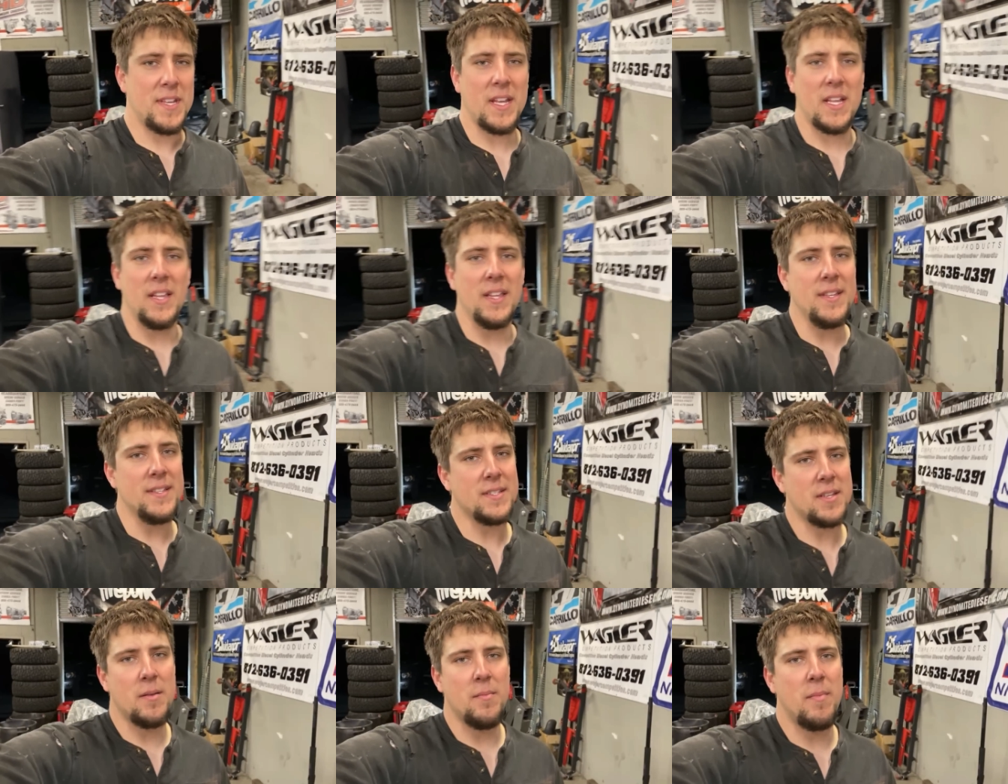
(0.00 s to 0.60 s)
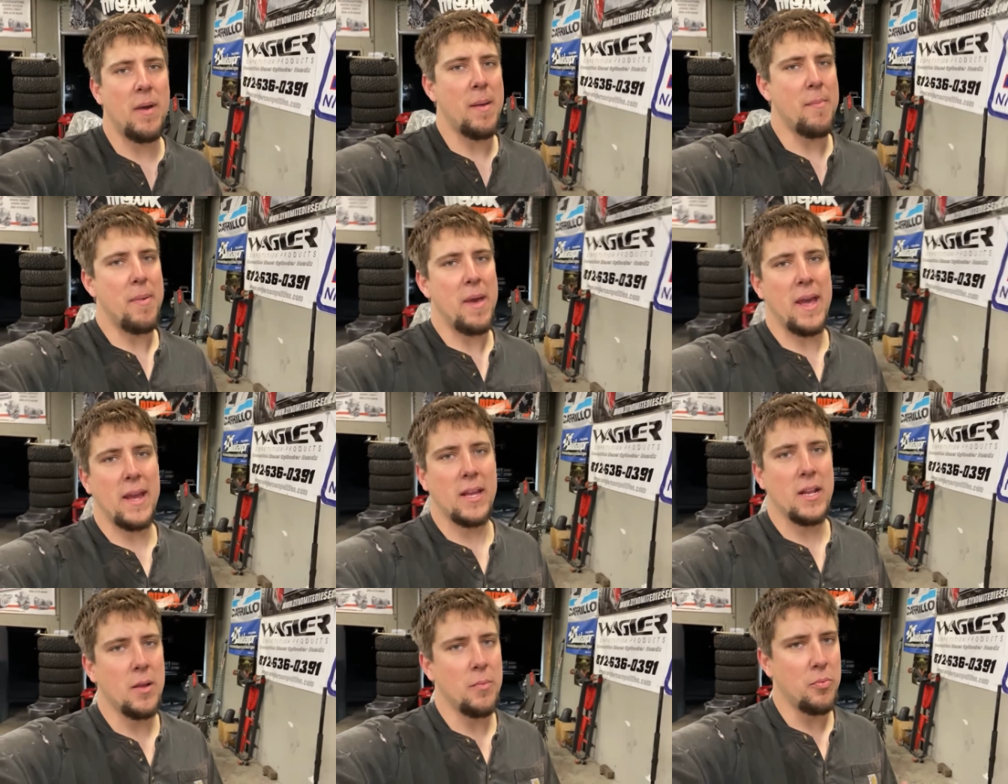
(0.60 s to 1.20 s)
I clean something, I
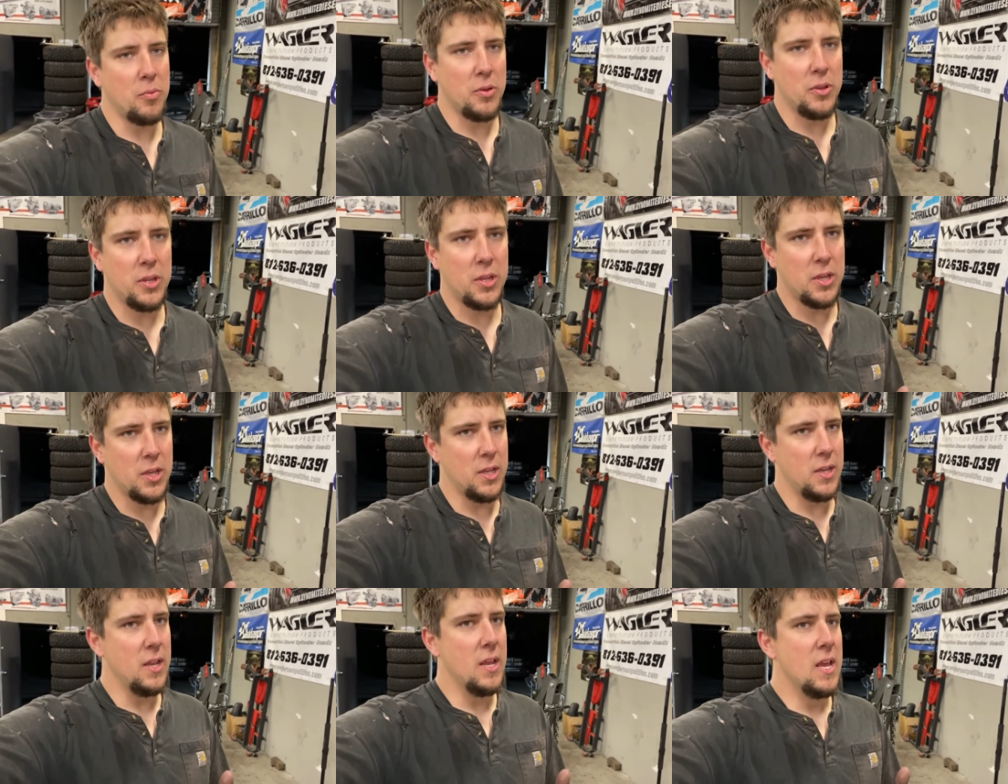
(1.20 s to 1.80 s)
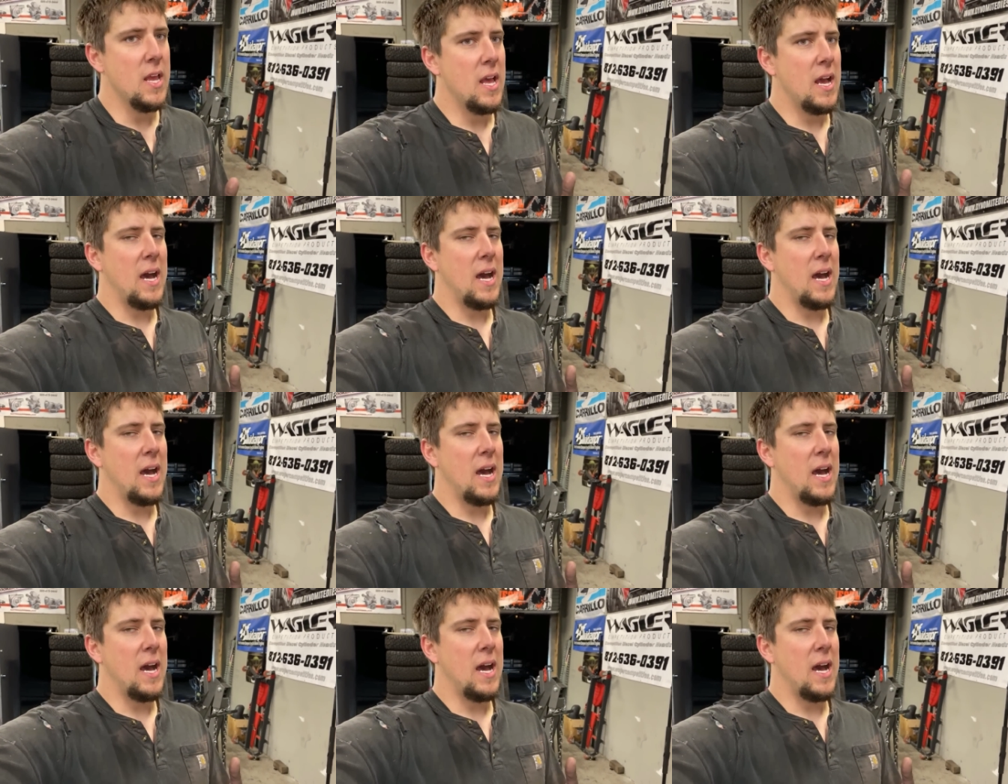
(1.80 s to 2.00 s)
bag it up really good.